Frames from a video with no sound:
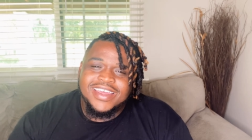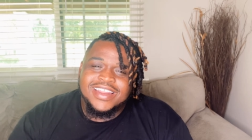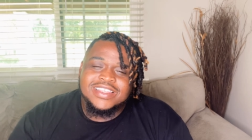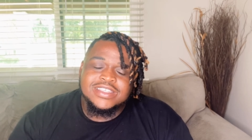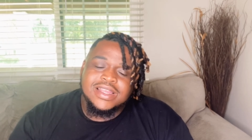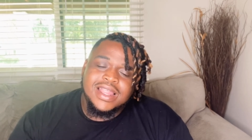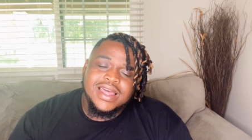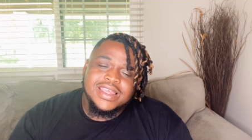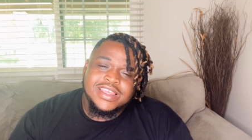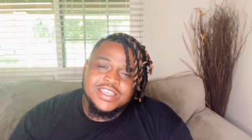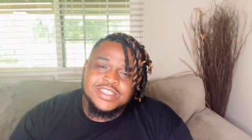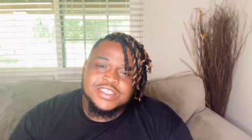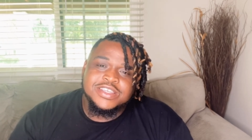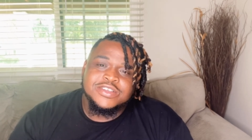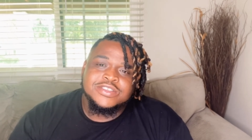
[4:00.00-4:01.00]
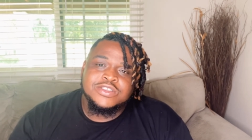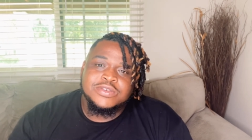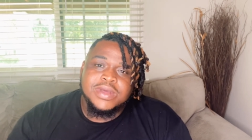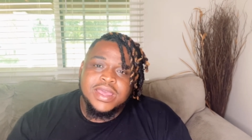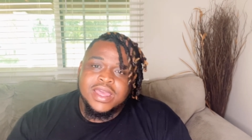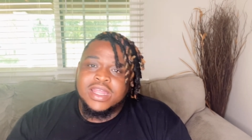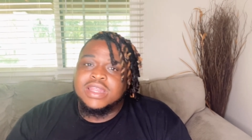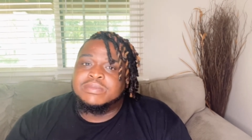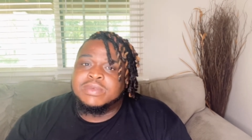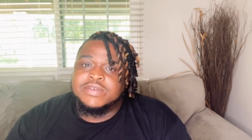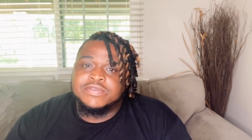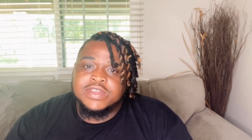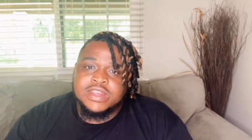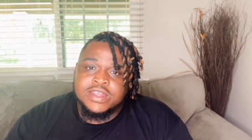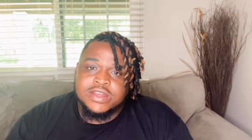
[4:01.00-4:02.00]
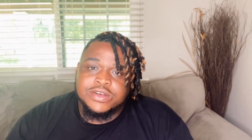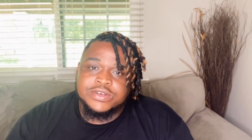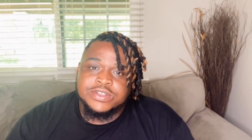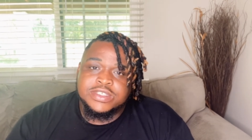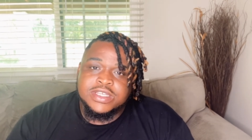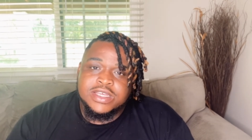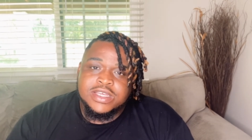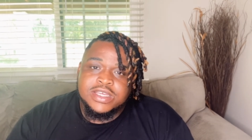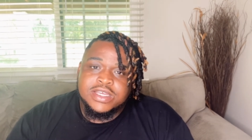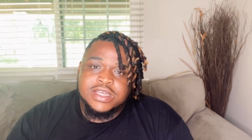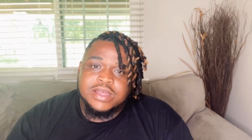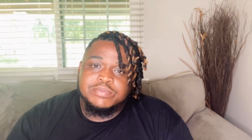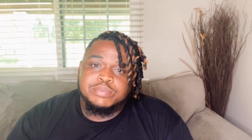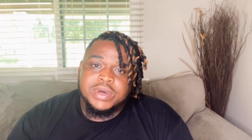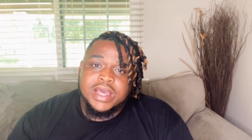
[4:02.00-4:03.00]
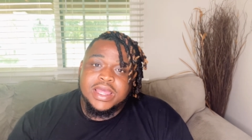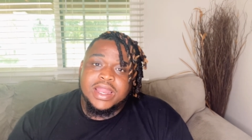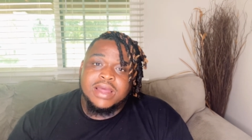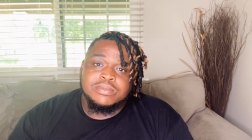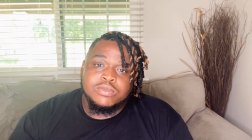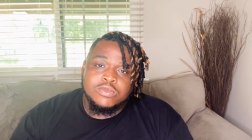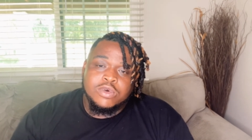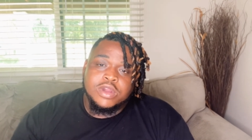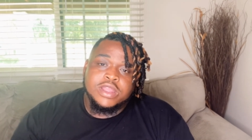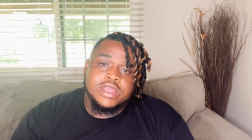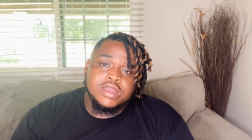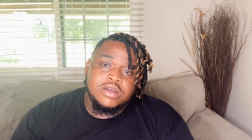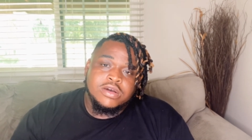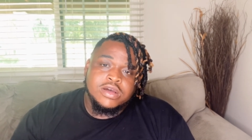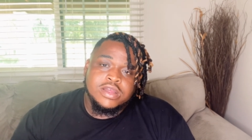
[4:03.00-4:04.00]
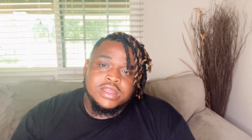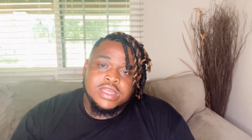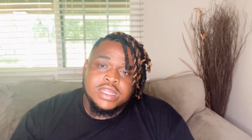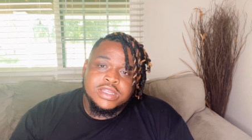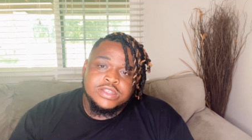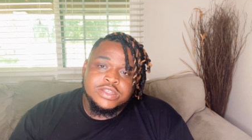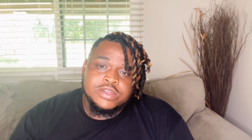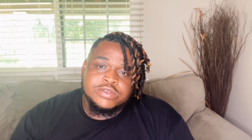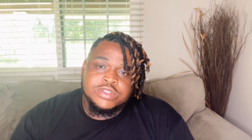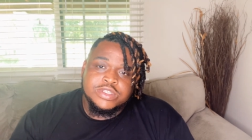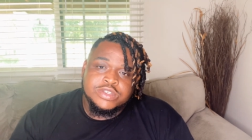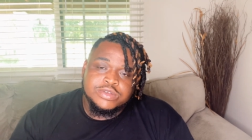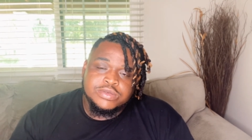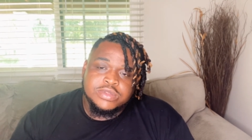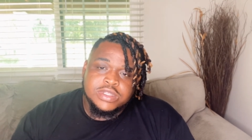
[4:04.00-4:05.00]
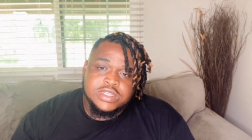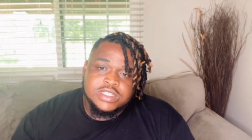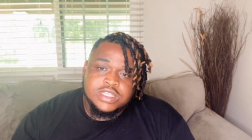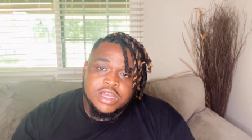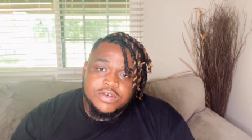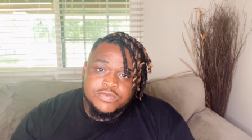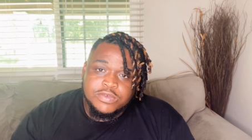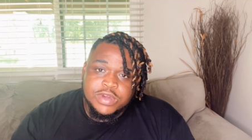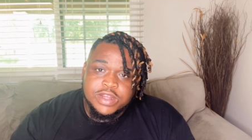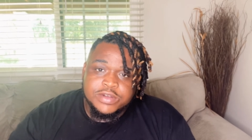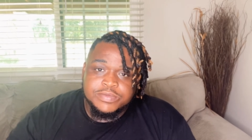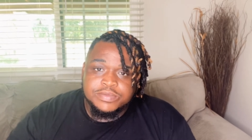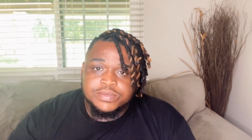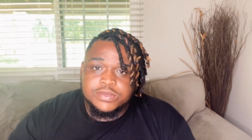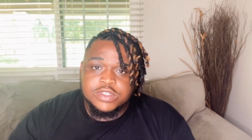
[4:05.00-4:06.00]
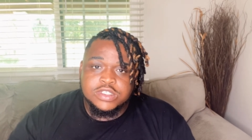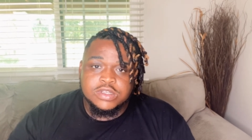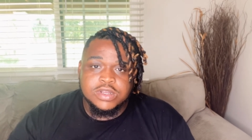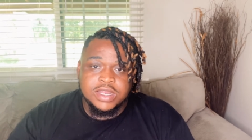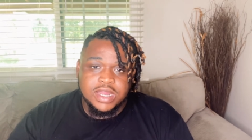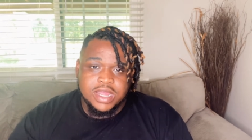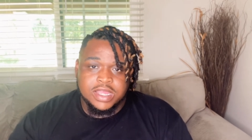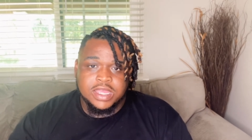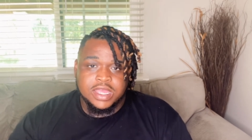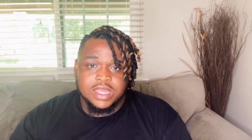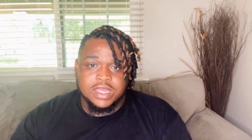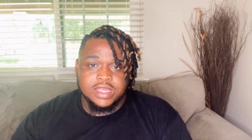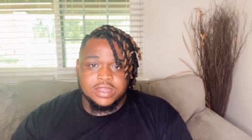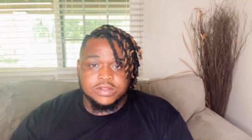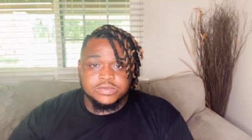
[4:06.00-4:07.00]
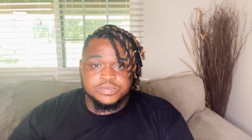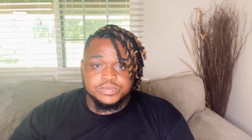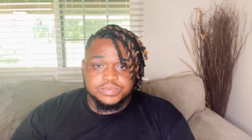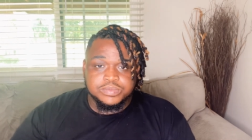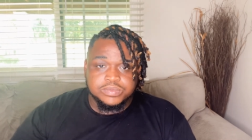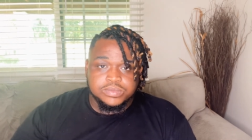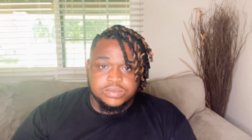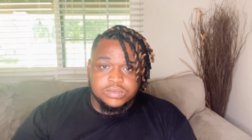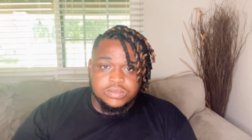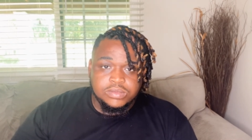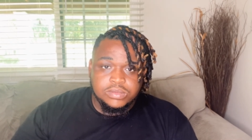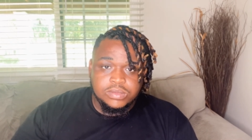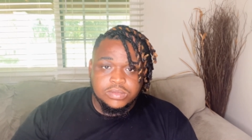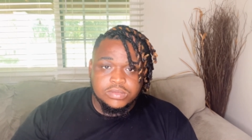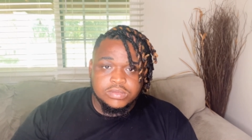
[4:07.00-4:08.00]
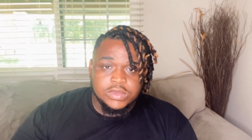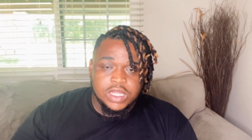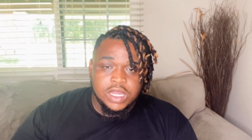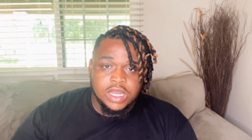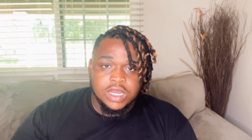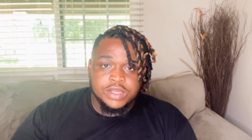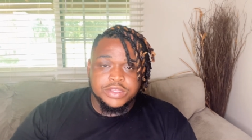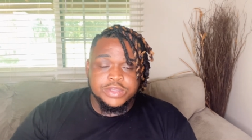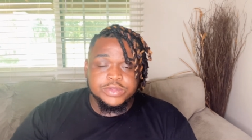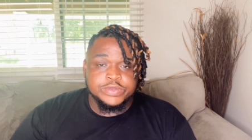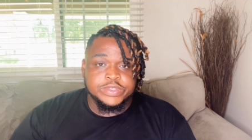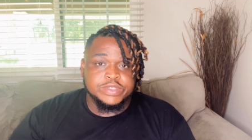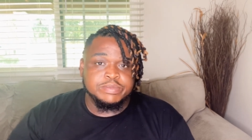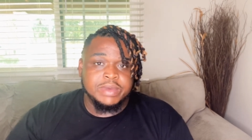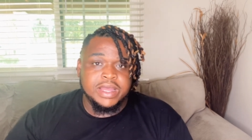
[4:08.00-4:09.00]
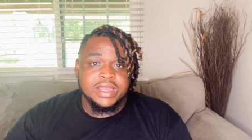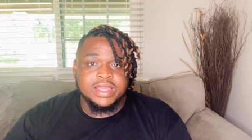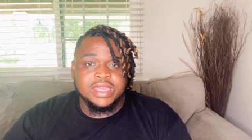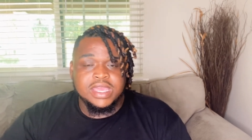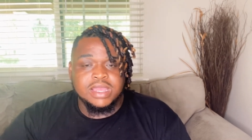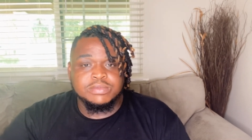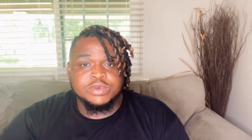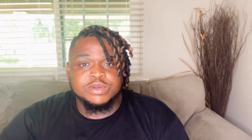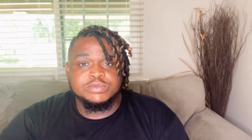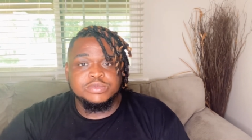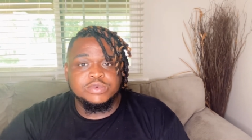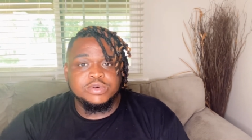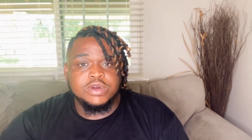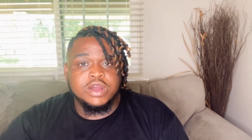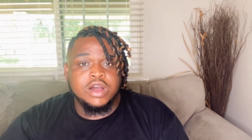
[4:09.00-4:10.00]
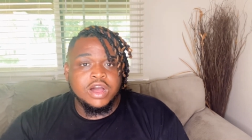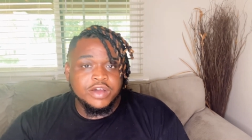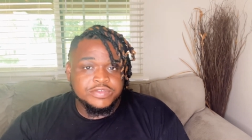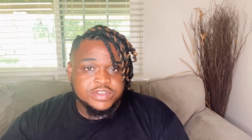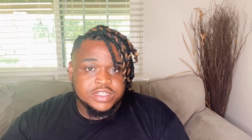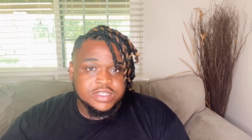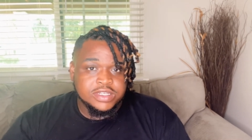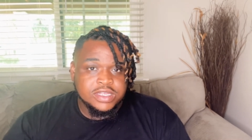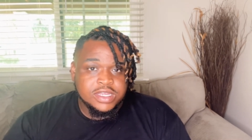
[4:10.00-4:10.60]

it's a lot easier to edit my videos. But I'm working on getting used to the software so that I can uh, use my camera more often.